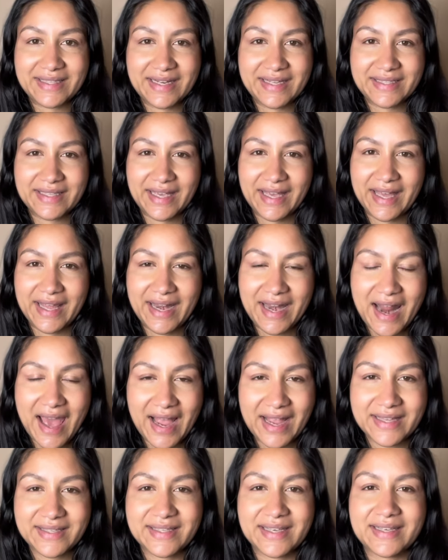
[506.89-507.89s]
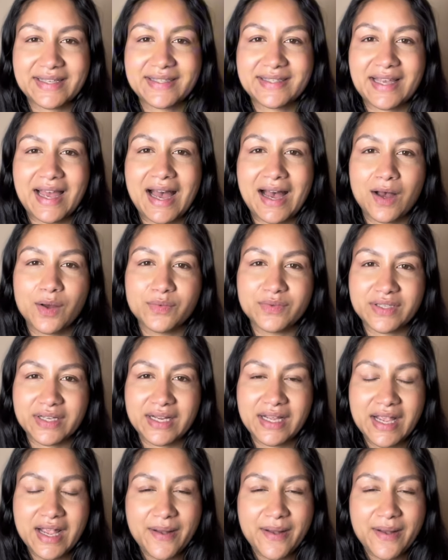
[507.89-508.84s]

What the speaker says: and it's a connecting sound, and